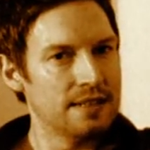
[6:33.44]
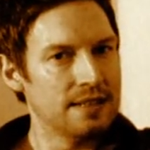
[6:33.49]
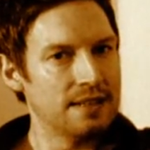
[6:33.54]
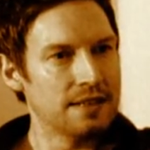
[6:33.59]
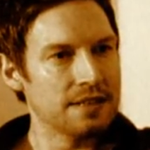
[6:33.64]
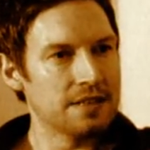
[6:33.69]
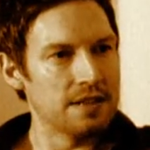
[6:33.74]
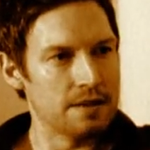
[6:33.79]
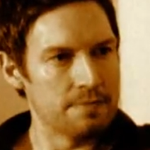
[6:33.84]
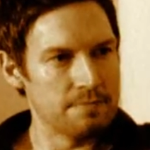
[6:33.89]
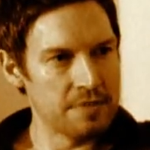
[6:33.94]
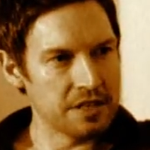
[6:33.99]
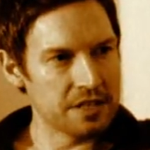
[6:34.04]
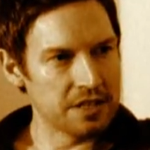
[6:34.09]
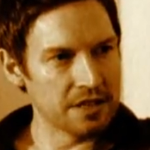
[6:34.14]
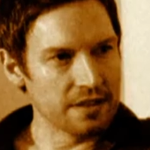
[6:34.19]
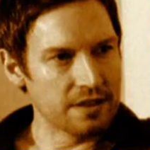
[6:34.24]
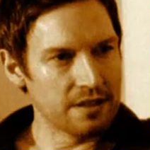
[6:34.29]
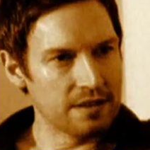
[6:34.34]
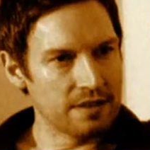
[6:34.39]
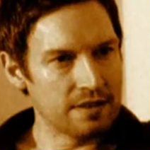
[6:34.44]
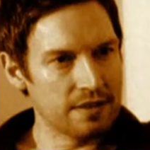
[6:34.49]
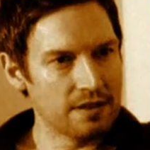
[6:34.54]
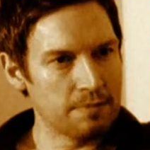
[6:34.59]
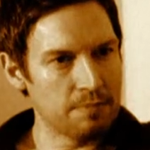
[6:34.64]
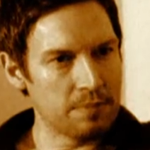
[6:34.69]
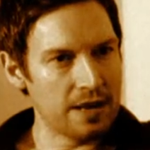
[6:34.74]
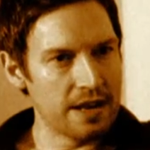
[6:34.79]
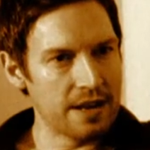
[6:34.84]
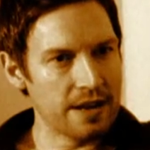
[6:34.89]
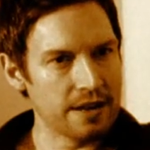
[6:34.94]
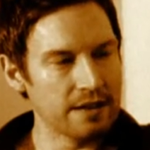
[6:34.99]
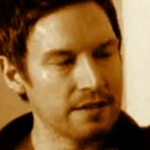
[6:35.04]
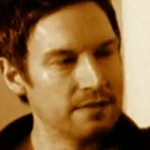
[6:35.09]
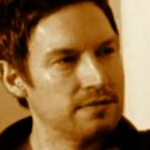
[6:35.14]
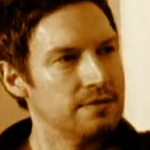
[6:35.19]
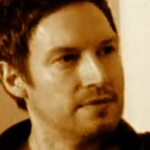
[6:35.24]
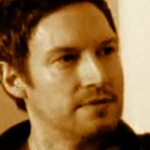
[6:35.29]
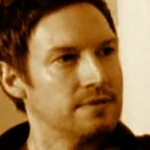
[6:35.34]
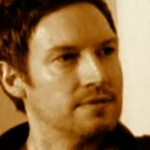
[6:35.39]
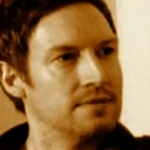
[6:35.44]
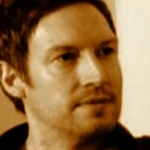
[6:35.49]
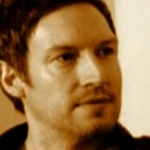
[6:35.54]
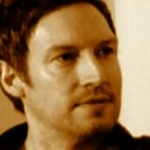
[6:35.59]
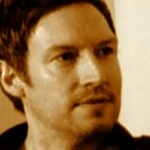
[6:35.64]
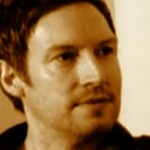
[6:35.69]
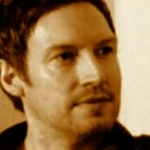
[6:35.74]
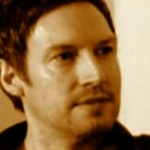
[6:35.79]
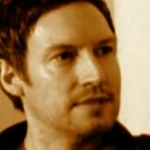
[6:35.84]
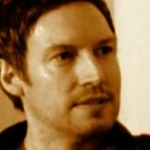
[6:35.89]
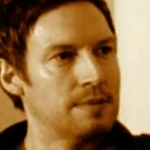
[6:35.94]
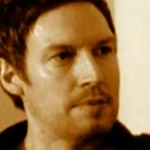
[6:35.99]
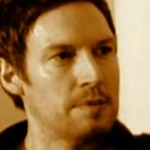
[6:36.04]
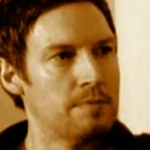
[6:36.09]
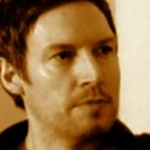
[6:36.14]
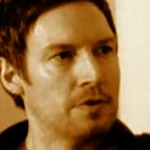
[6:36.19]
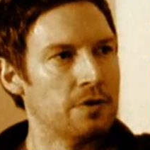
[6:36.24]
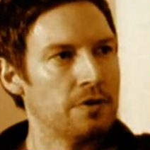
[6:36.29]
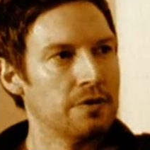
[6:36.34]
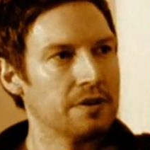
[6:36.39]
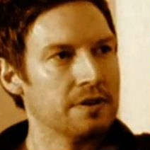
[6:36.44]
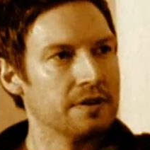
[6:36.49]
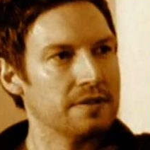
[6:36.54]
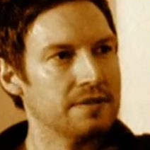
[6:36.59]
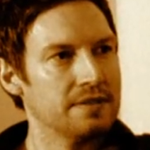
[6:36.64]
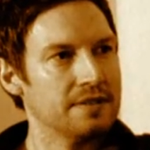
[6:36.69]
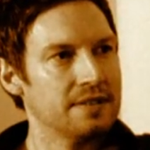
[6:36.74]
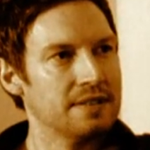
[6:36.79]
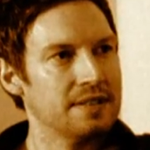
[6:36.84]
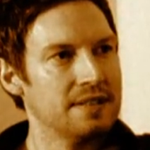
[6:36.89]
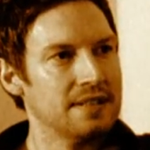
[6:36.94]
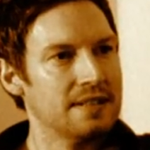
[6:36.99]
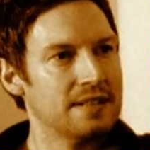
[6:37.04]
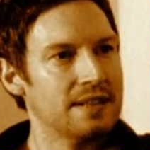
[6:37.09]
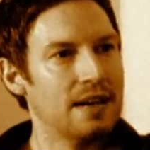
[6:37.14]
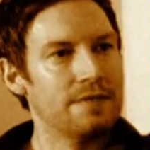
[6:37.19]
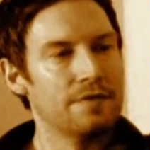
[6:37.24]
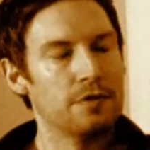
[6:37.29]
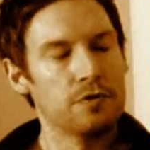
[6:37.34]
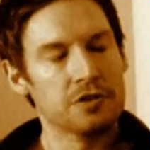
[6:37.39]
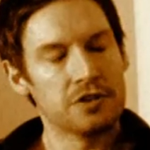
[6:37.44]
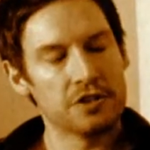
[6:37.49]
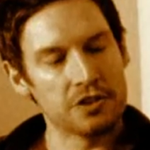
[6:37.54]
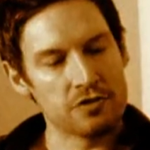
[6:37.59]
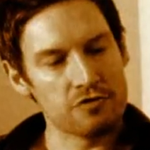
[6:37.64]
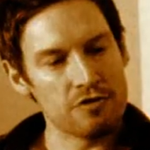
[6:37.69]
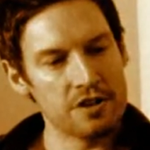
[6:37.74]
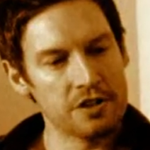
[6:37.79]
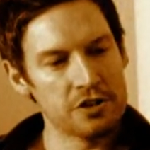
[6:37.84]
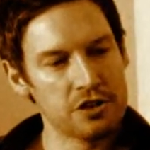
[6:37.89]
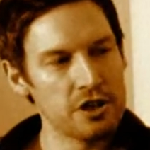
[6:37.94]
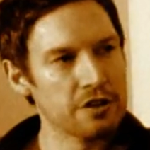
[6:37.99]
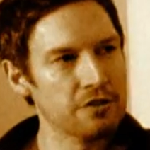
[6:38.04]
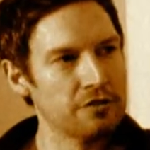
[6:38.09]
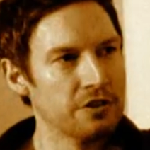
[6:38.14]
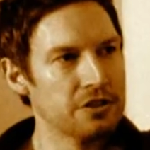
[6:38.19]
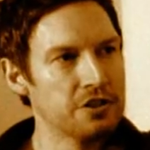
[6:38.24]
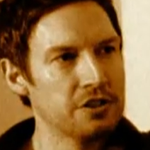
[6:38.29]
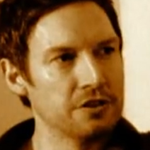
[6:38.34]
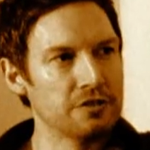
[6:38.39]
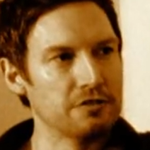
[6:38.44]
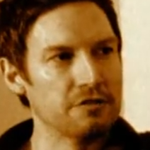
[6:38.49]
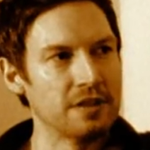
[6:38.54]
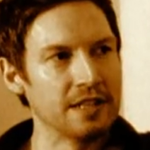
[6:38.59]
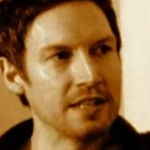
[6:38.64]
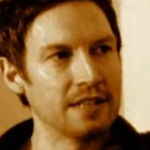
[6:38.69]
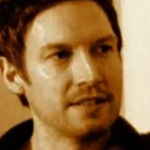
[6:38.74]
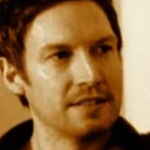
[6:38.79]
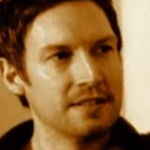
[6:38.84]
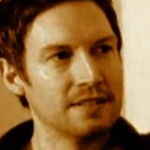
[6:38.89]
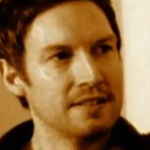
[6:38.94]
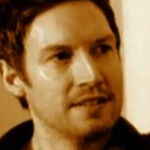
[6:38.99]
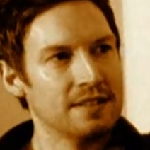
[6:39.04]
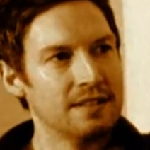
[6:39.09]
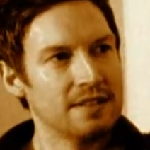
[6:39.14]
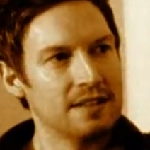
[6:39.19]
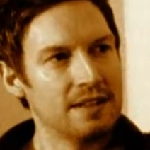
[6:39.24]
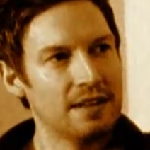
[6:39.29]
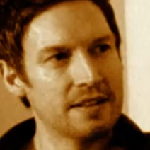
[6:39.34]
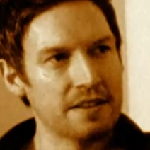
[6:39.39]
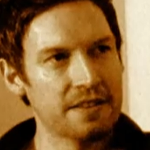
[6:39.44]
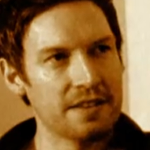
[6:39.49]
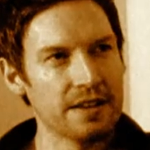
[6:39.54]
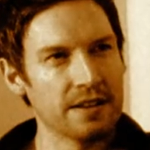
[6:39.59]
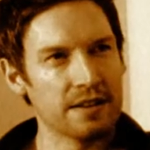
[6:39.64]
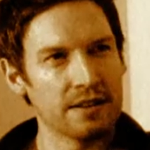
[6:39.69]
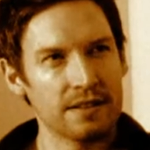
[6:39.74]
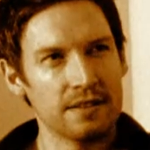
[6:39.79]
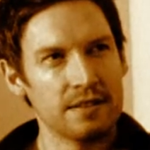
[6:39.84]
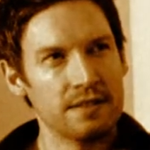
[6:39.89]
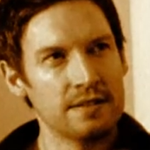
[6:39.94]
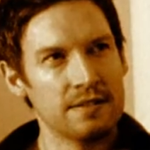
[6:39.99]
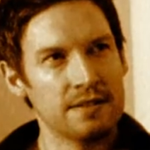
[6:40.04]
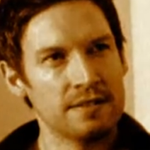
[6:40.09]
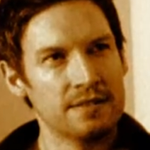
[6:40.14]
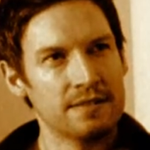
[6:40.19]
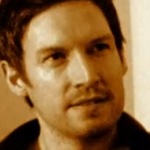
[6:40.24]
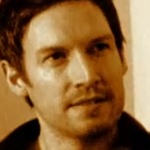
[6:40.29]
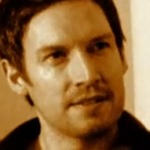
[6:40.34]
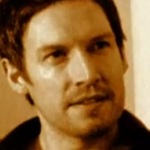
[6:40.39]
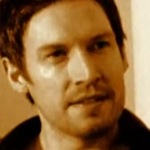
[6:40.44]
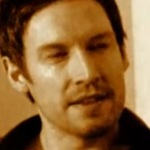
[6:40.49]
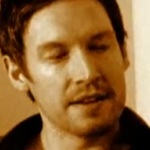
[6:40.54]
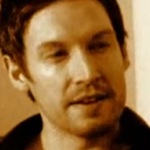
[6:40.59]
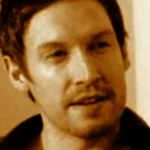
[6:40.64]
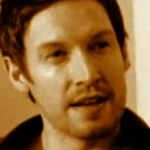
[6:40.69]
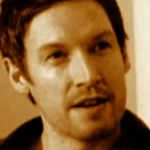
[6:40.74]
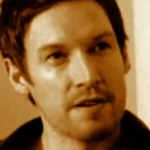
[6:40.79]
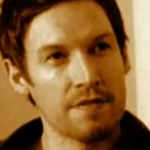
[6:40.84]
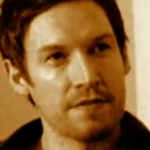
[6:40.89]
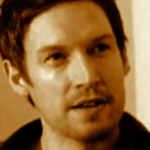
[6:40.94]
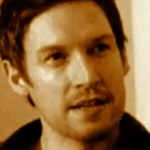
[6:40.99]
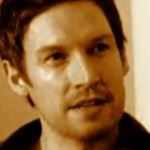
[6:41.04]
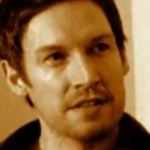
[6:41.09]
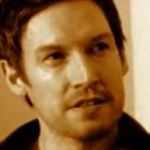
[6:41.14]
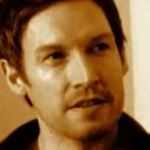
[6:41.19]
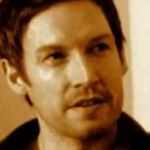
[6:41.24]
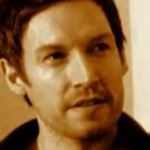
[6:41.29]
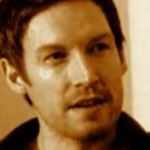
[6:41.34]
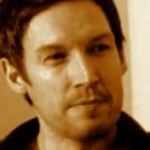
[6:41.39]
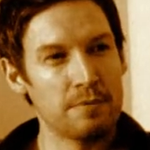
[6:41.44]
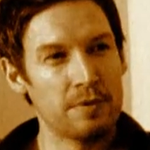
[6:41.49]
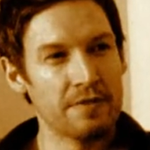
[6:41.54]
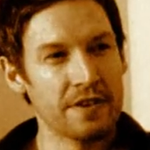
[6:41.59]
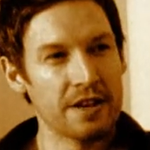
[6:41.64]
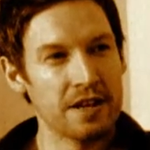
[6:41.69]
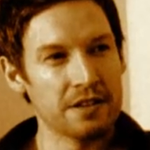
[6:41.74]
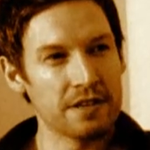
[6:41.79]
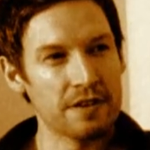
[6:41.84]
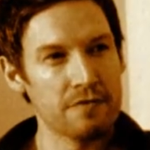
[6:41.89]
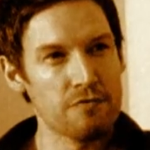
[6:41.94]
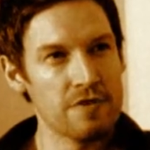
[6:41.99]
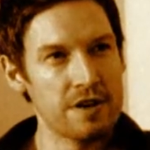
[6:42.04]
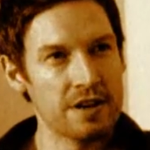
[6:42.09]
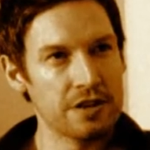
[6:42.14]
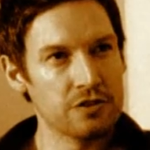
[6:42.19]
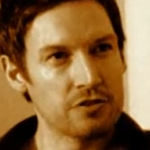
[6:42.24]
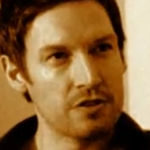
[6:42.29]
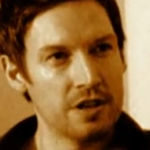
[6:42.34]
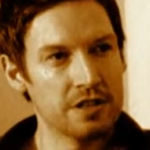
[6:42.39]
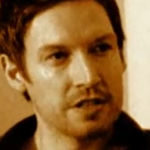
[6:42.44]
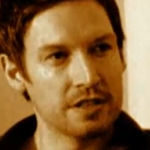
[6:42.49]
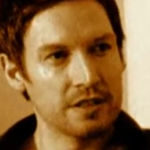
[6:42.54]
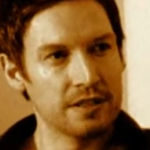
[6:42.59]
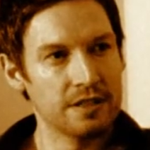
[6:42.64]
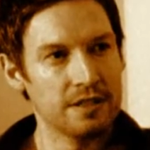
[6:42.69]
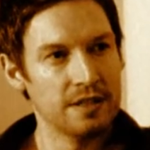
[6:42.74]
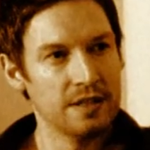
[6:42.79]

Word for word: I started missing the the playing a bit more. I've always just tried to juggle the two really, mm. and I think I think now over the last kind of couple of years I've really tried to